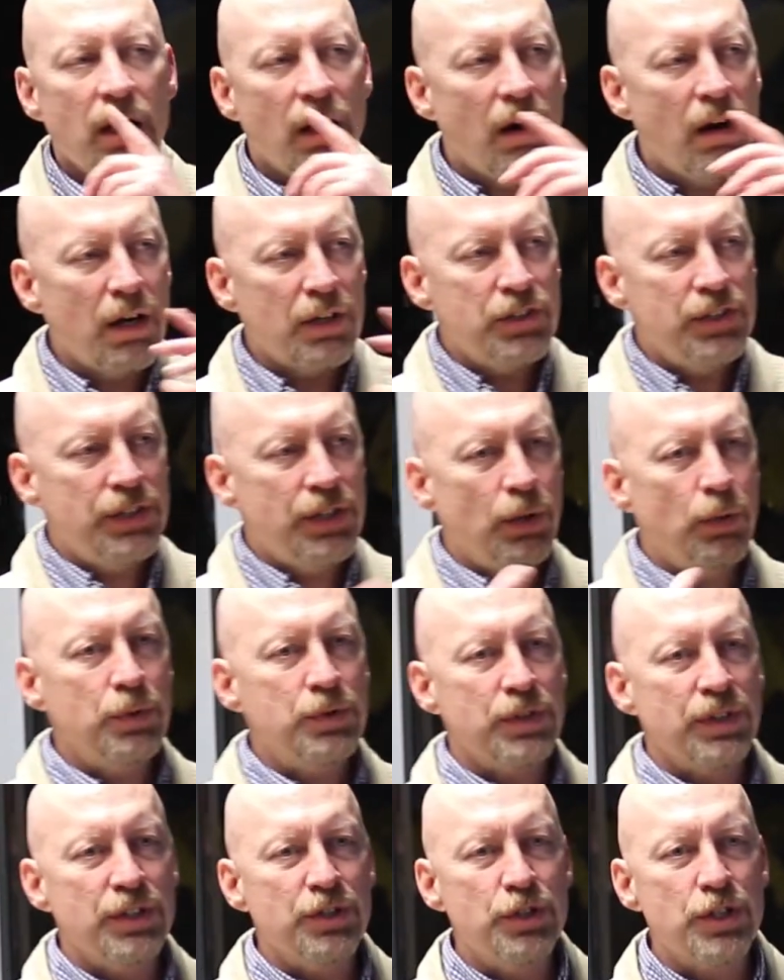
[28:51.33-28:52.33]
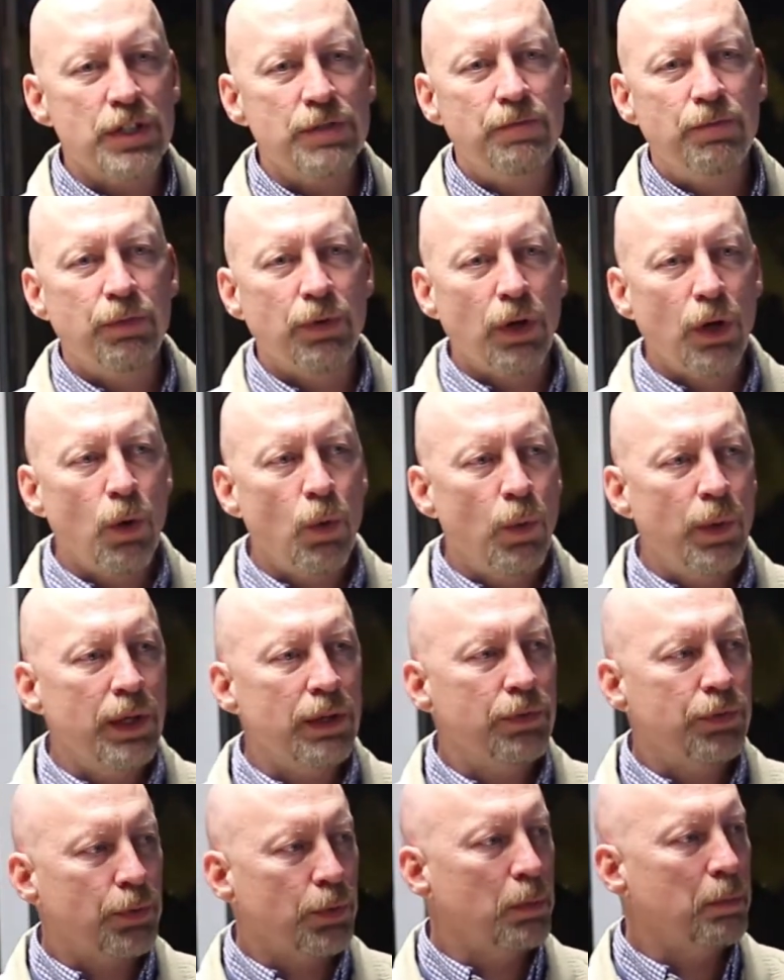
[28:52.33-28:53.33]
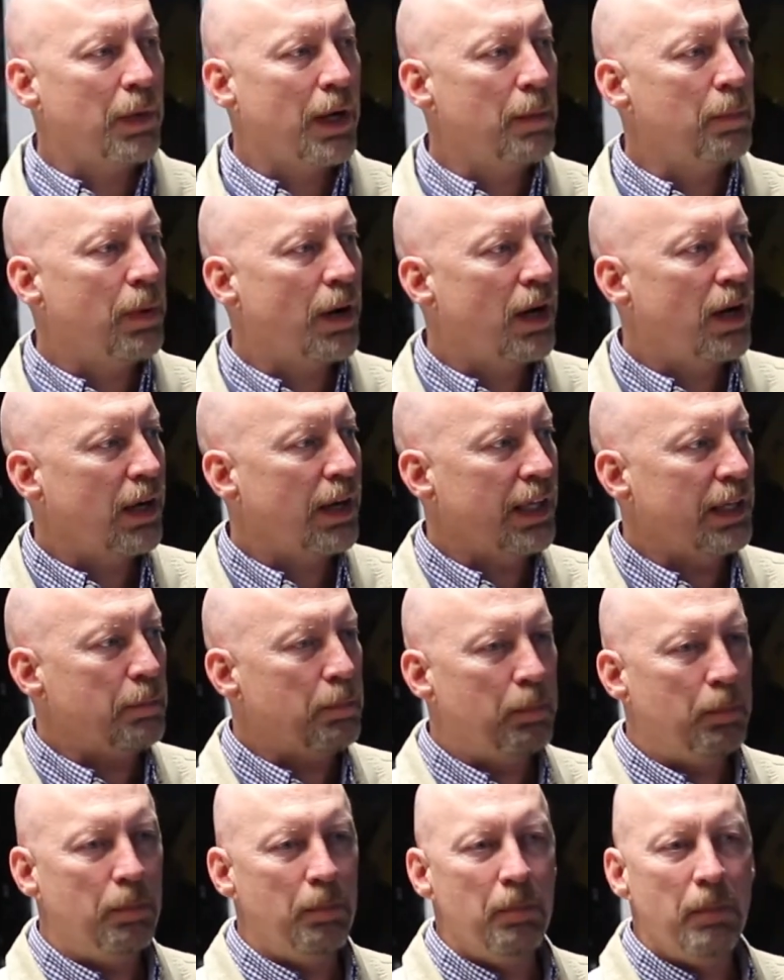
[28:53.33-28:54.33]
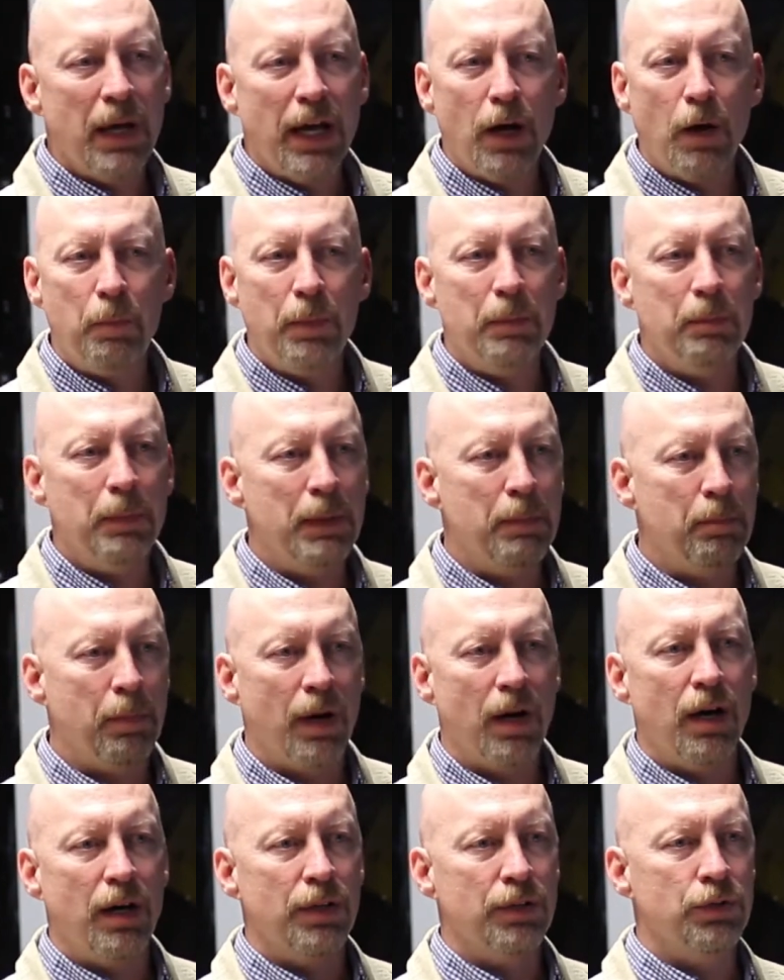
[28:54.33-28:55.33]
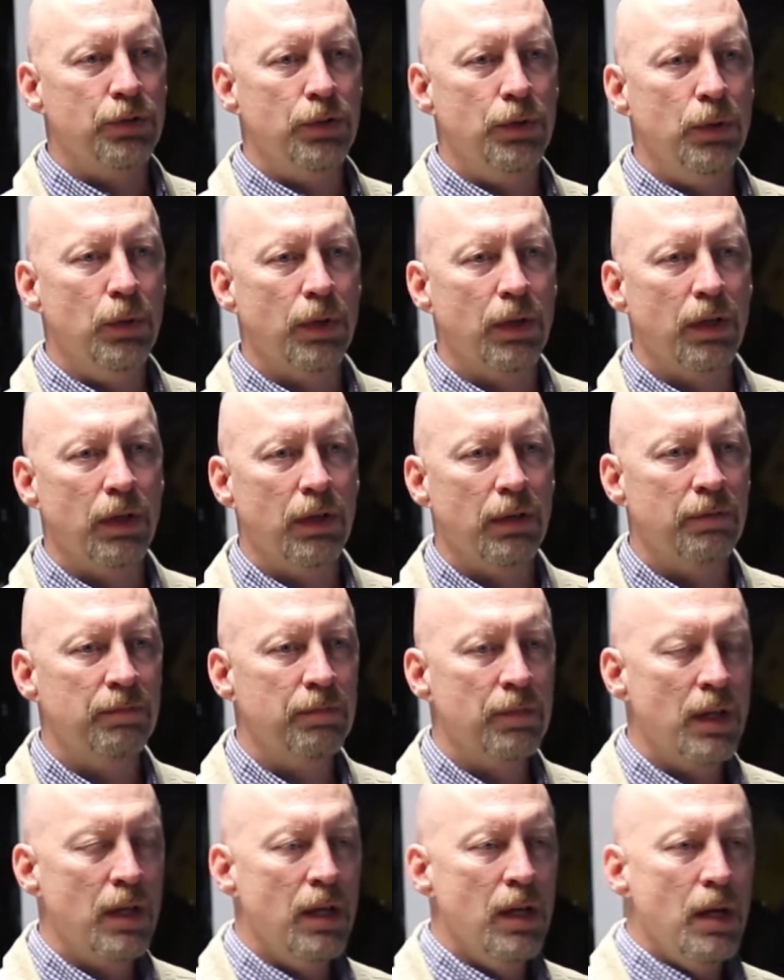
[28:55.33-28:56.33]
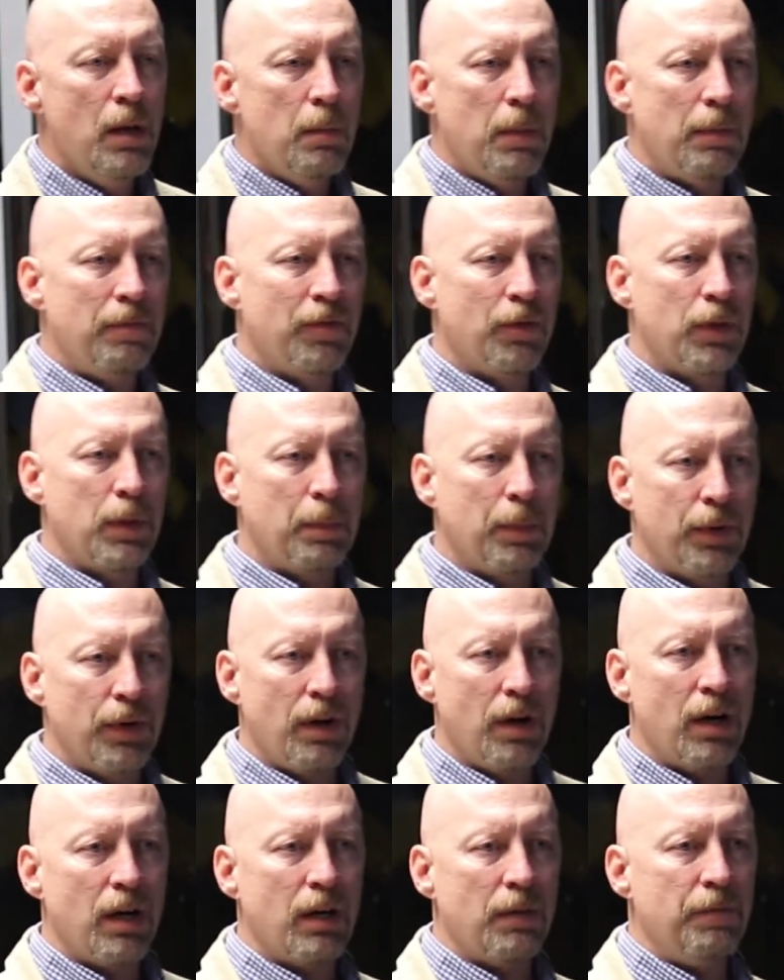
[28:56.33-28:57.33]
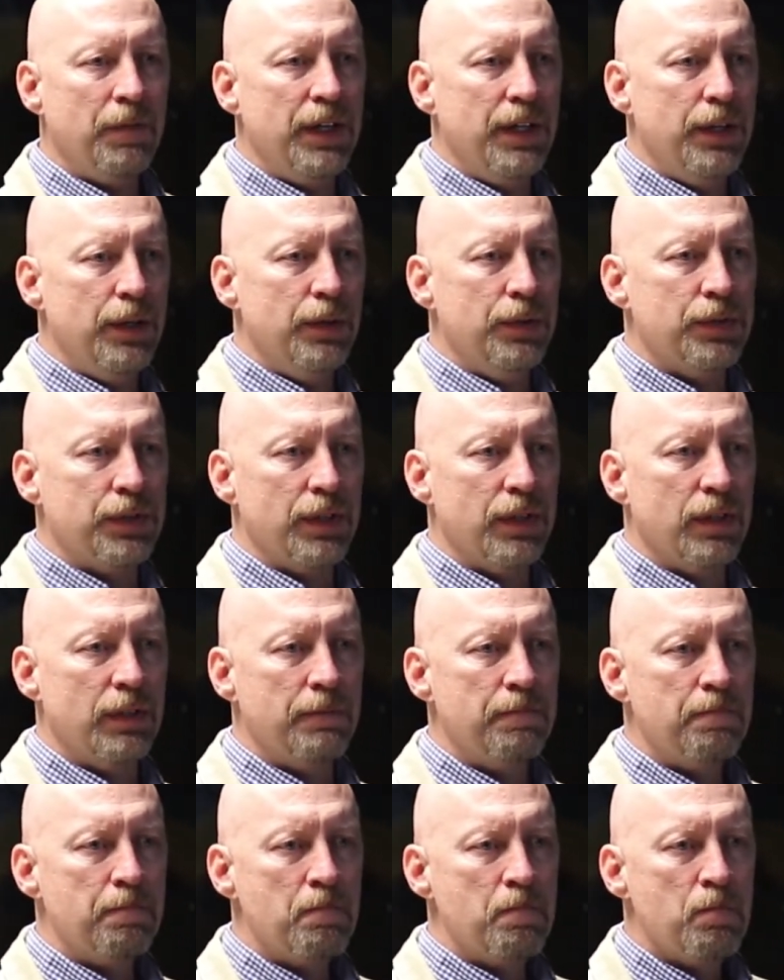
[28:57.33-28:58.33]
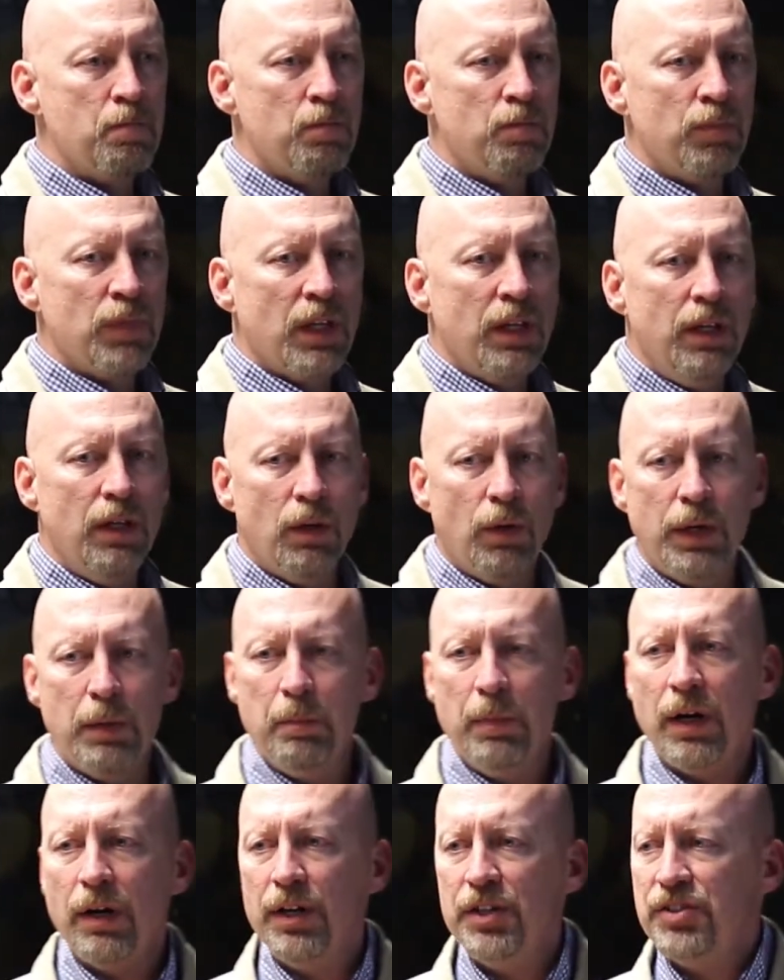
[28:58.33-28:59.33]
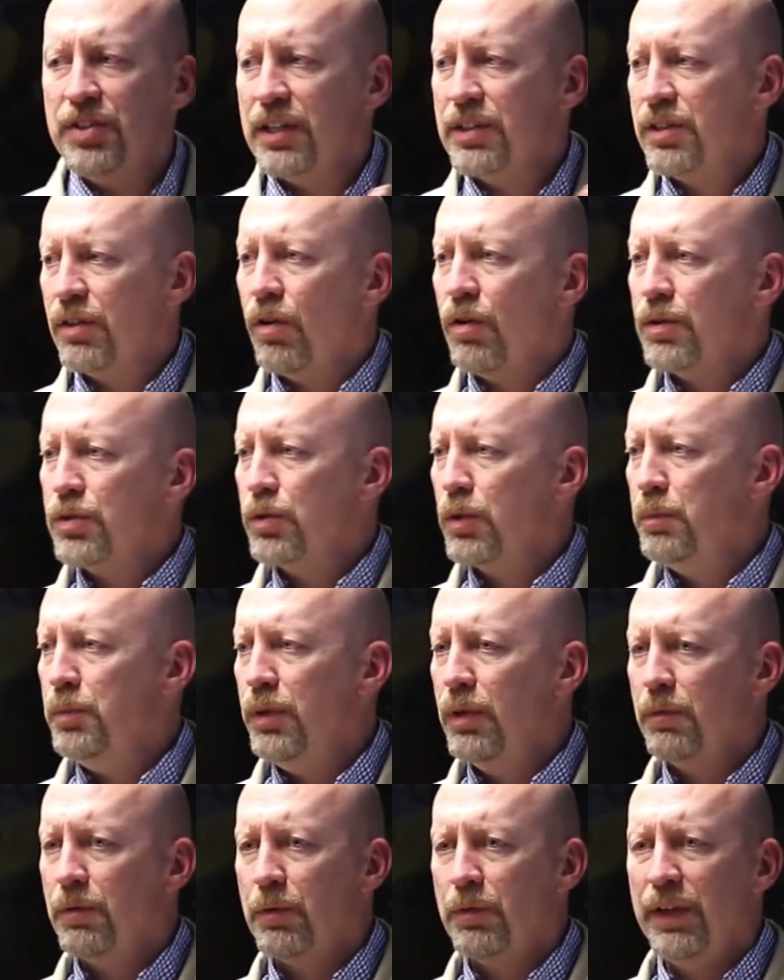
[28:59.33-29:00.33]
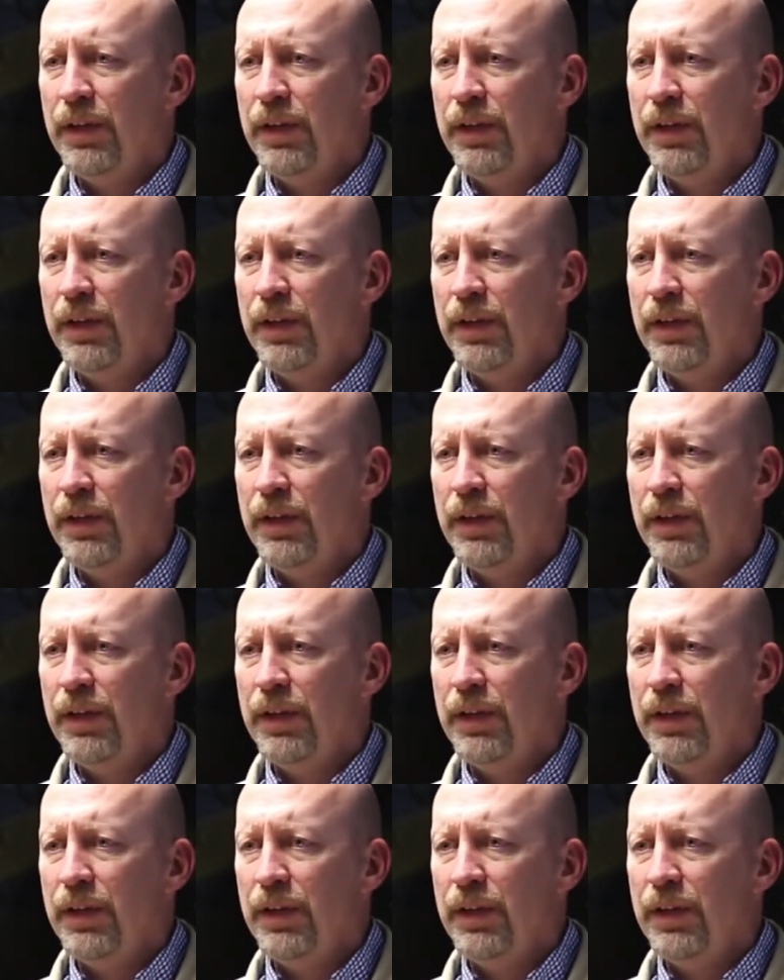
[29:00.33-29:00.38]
Oxytocin is just flowing through my body, helping me bond to her. But for the pornography user, in marriage, that's also a beautiful